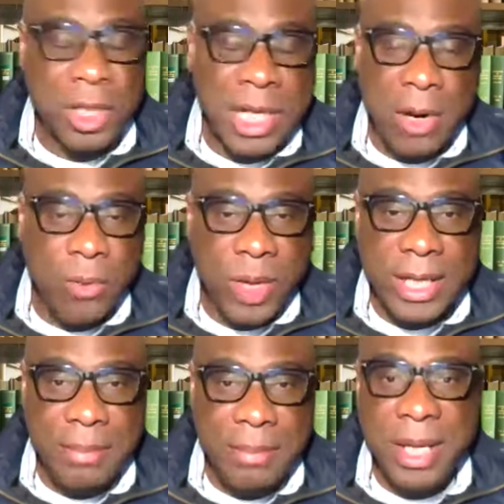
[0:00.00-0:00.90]
Or just our
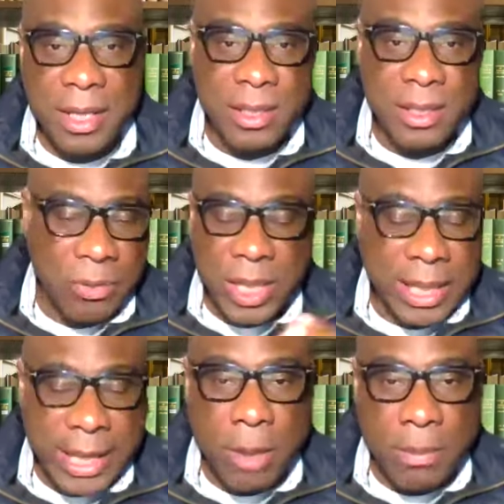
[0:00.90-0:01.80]
weekly bills, our
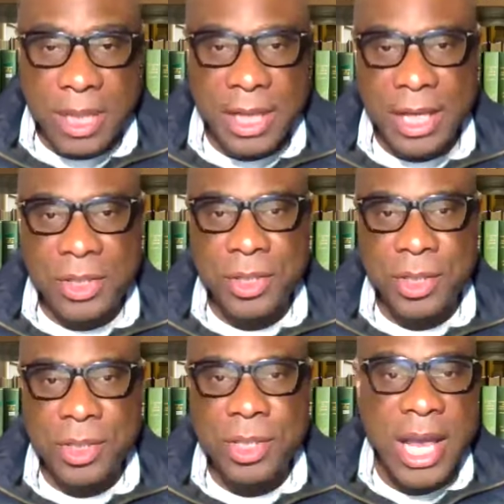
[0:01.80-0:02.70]
weekly
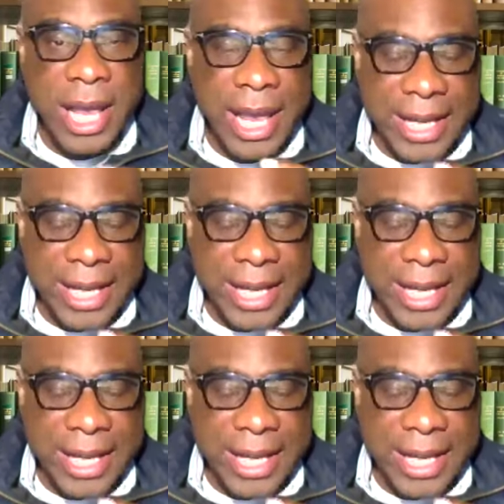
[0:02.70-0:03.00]
obligations